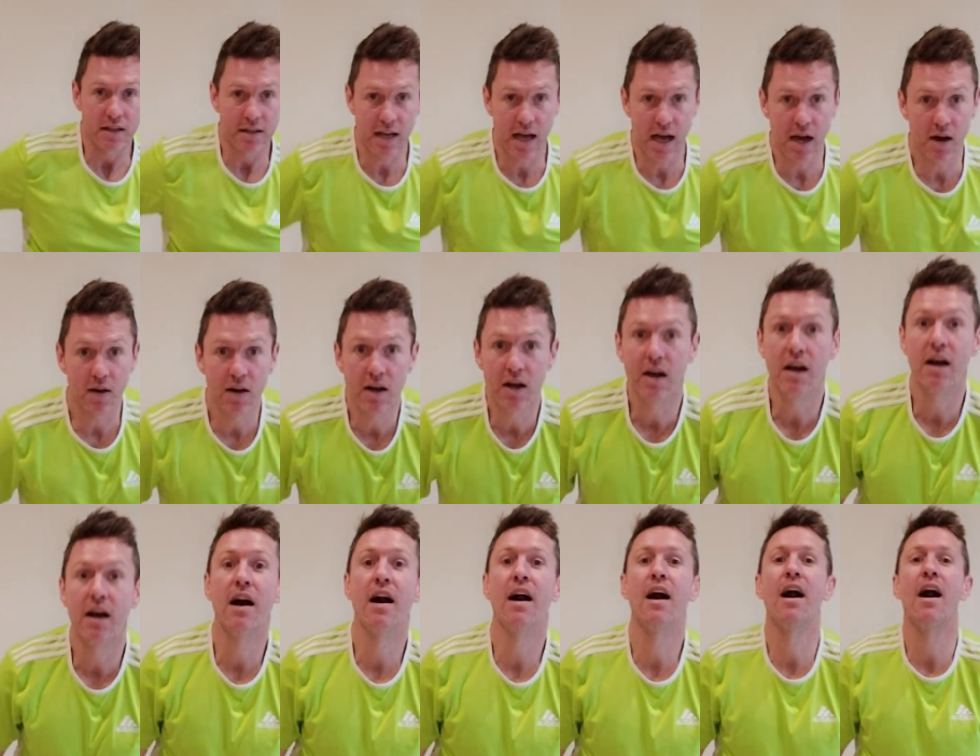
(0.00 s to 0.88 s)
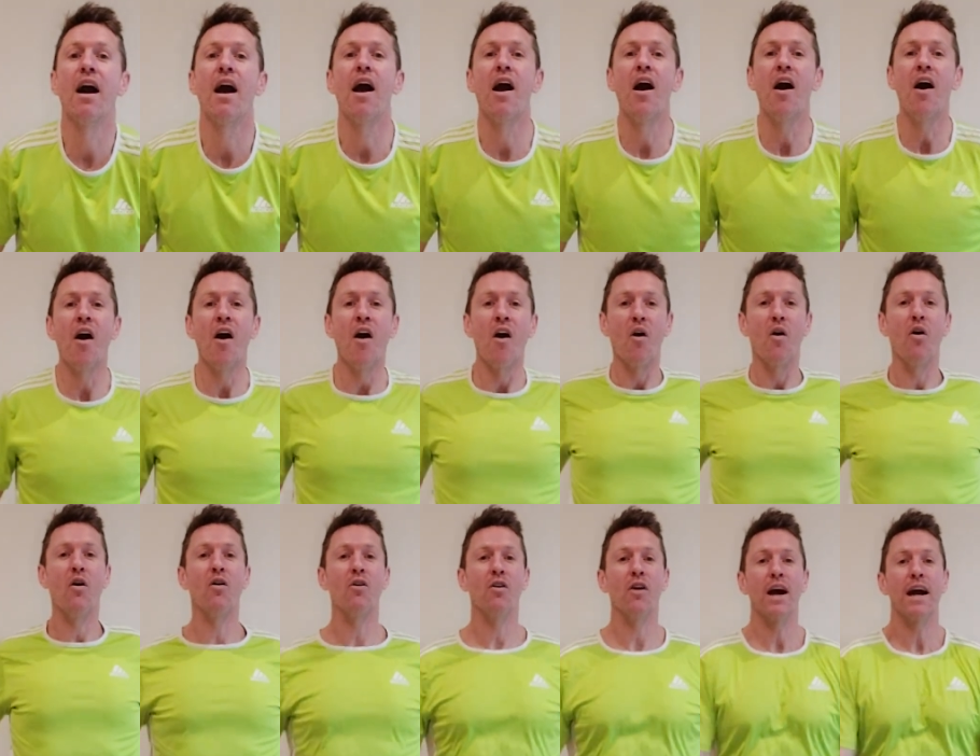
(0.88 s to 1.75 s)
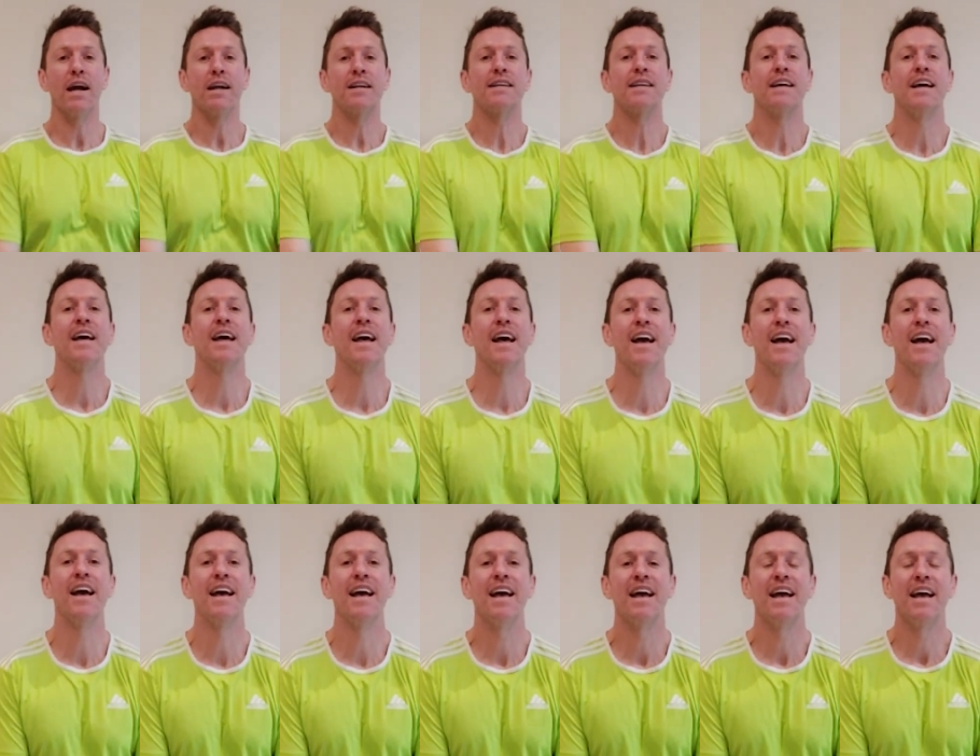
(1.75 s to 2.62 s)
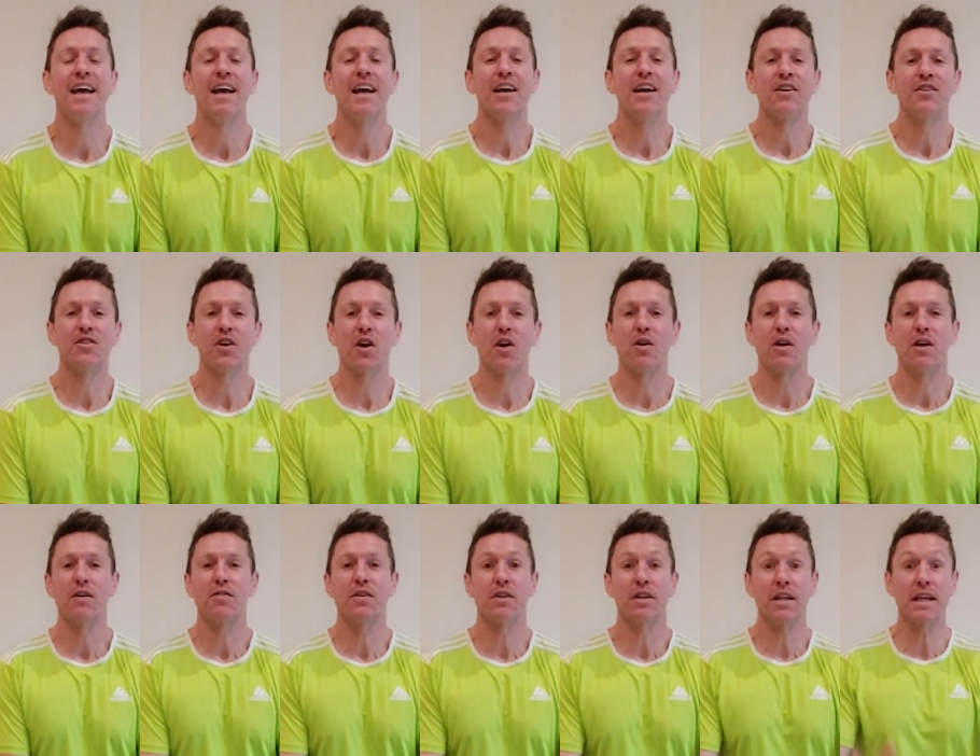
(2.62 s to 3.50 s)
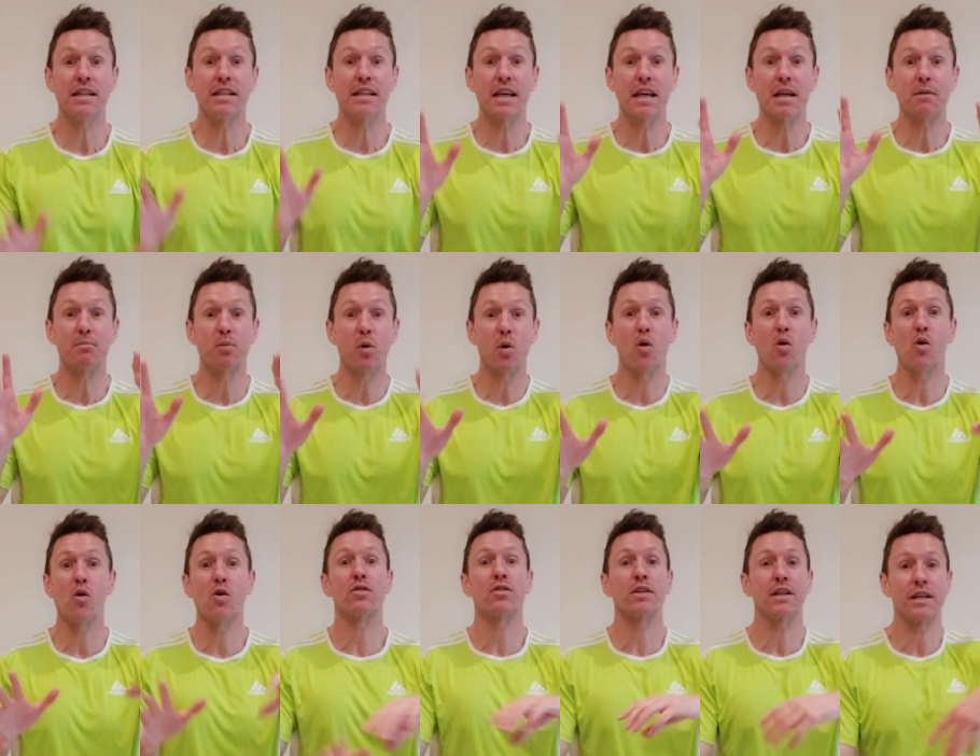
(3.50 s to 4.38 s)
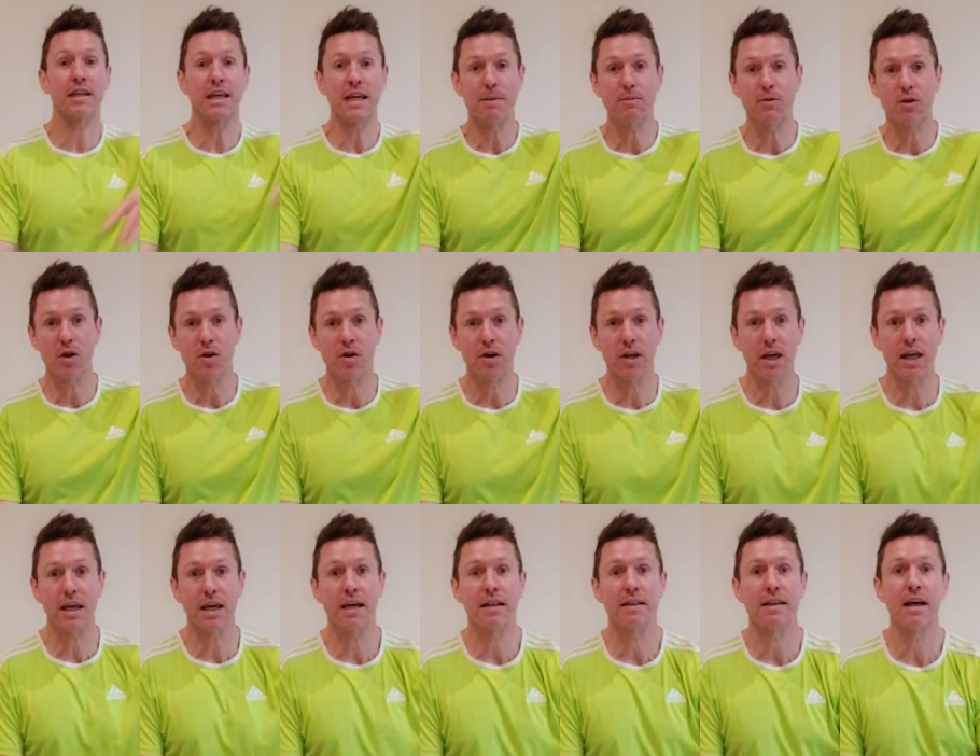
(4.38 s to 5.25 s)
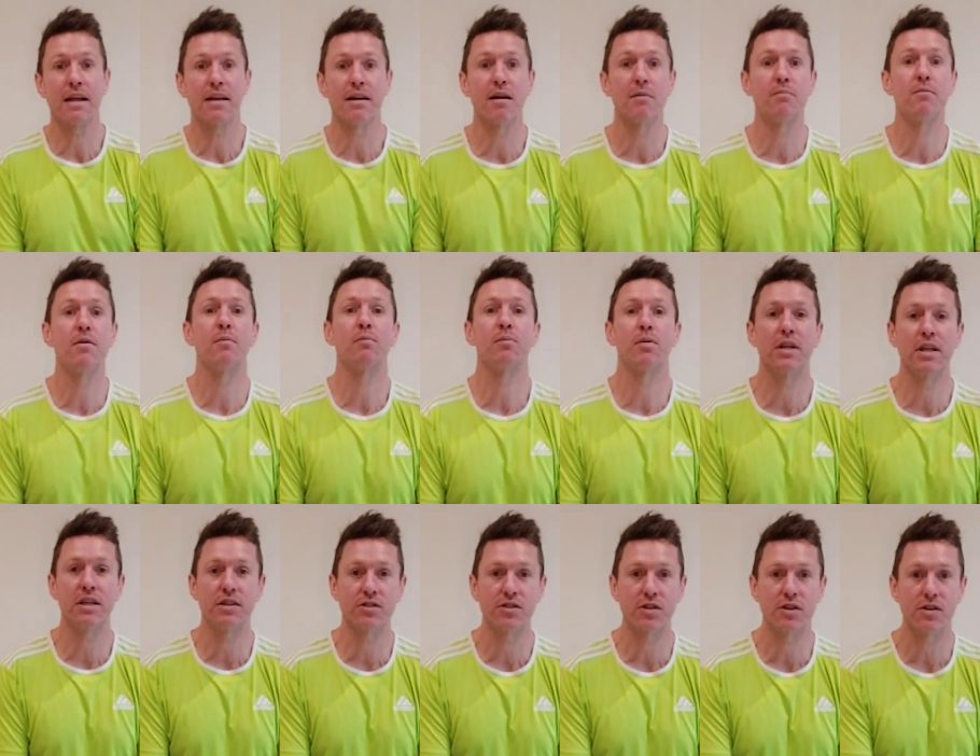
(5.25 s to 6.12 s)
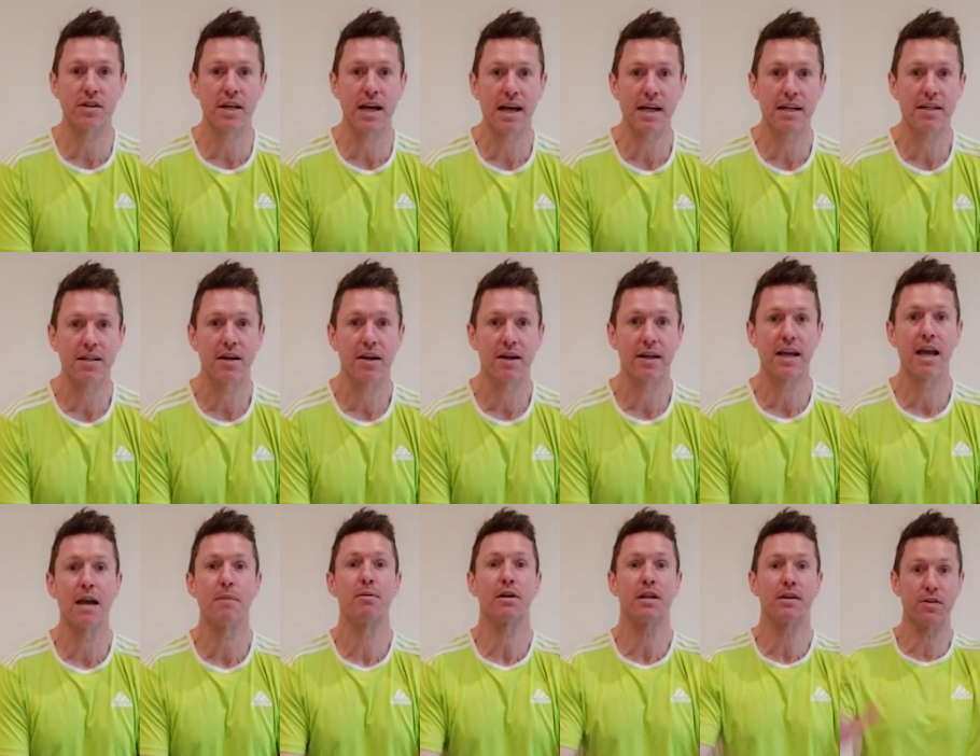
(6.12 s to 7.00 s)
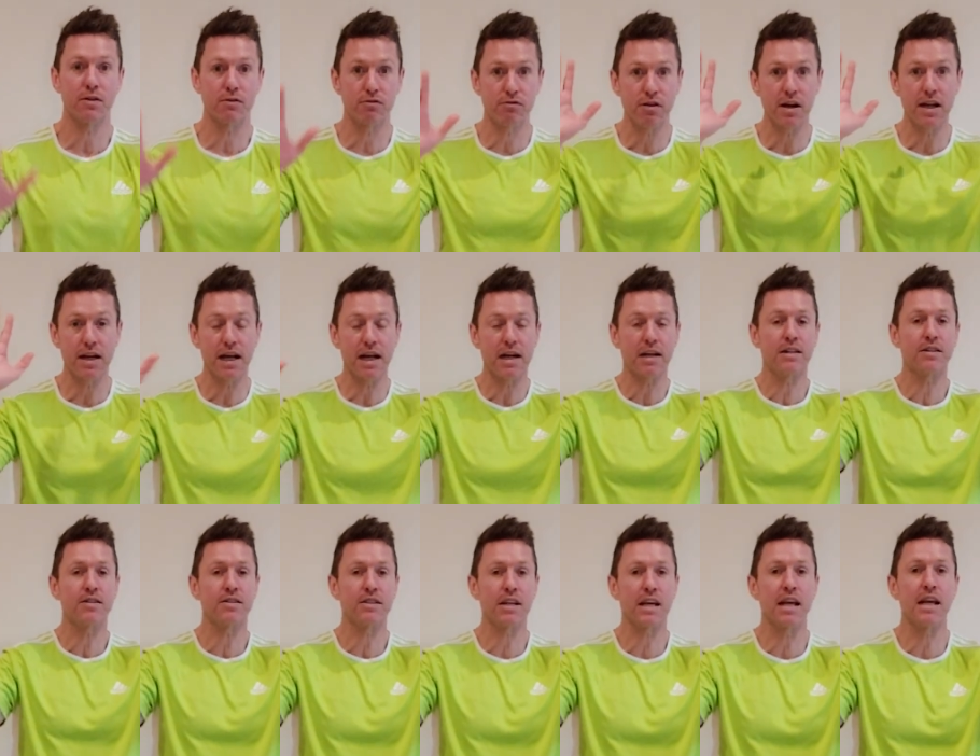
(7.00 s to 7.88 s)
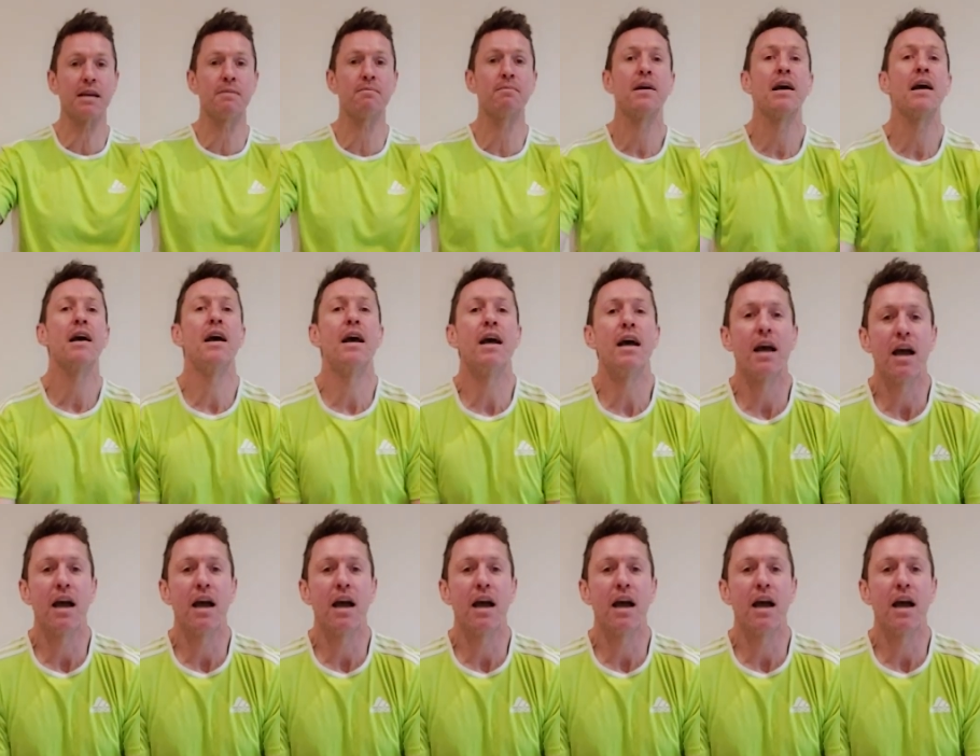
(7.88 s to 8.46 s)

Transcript: Now, all right. So if you need to hit pause and keep going and get that number, please do that. Okay, but if you've run out of steam,